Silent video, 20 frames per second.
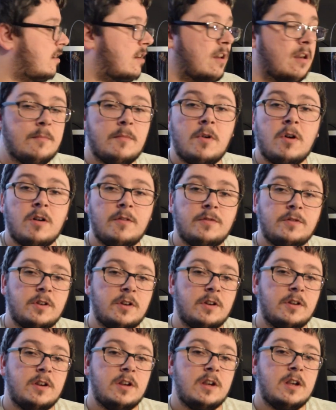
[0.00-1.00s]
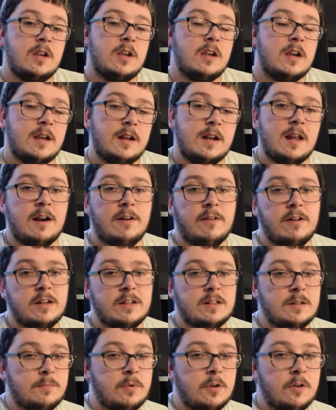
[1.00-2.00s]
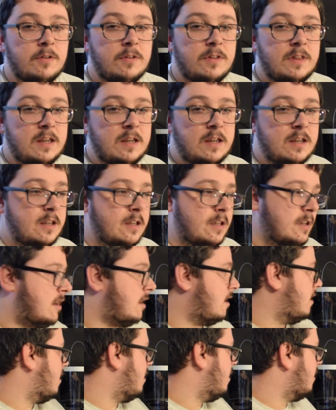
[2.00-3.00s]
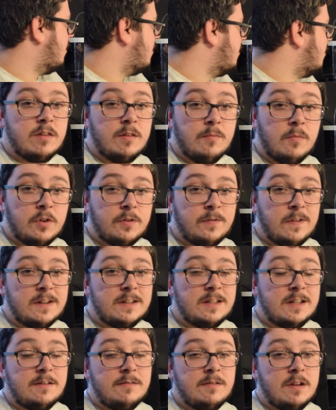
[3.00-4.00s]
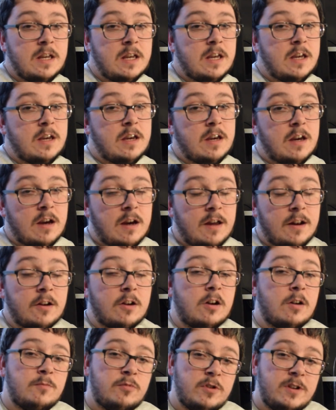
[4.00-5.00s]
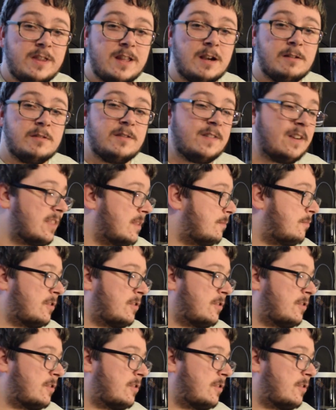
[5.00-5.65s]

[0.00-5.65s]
am after an area to put the, uh, the MOSFETs in and I can't print that without the